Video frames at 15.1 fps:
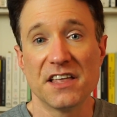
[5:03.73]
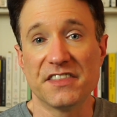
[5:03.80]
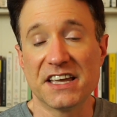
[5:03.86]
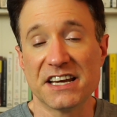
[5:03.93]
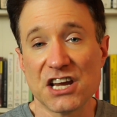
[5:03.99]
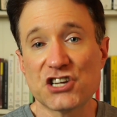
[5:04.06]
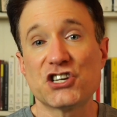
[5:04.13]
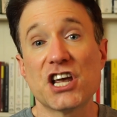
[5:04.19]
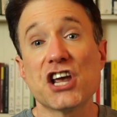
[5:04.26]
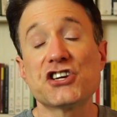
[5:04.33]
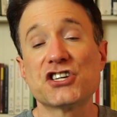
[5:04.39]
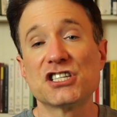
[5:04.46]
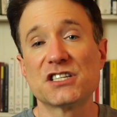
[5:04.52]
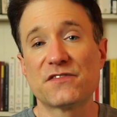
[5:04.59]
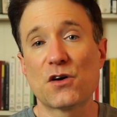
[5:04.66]
The
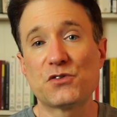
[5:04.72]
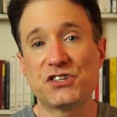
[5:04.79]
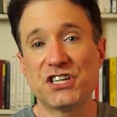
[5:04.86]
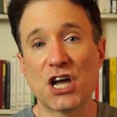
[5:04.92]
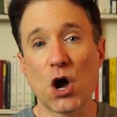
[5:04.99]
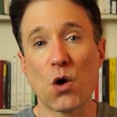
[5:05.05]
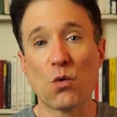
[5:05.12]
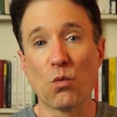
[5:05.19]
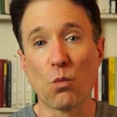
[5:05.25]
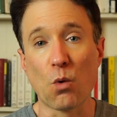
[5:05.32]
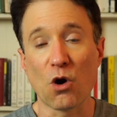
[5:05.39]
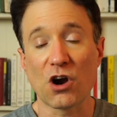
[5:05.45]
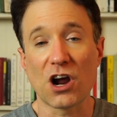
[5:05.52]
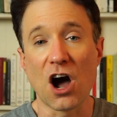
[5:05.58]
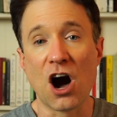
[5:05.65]
initiations of O T O
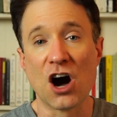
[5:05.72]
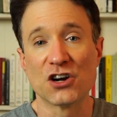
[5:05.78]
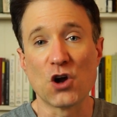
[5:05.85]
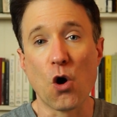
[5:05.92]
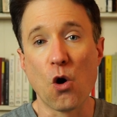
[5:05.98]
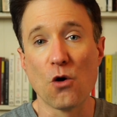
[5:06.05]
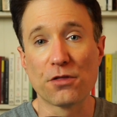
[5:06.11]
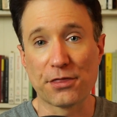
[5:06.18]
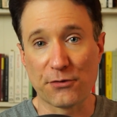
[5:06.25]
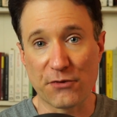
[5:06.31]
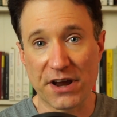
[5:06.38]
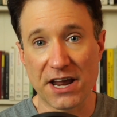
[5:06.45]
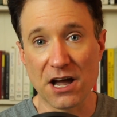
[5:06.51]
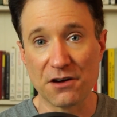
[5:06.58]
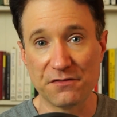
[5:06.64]
work on all
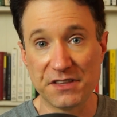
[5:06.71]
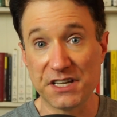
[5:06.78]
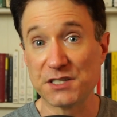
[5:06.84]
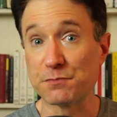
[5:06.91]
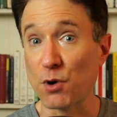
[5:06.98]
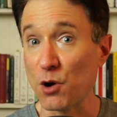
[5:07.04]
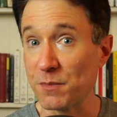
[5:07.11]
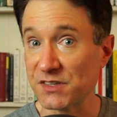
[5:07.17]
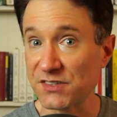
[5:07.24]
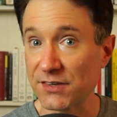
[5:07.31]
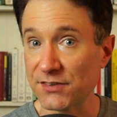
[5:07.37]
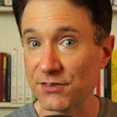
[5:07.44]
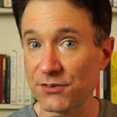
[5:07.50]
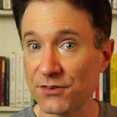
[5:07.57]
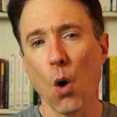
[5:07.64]
three of these
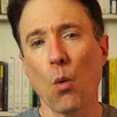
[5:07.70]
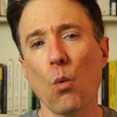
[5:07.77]
purposes.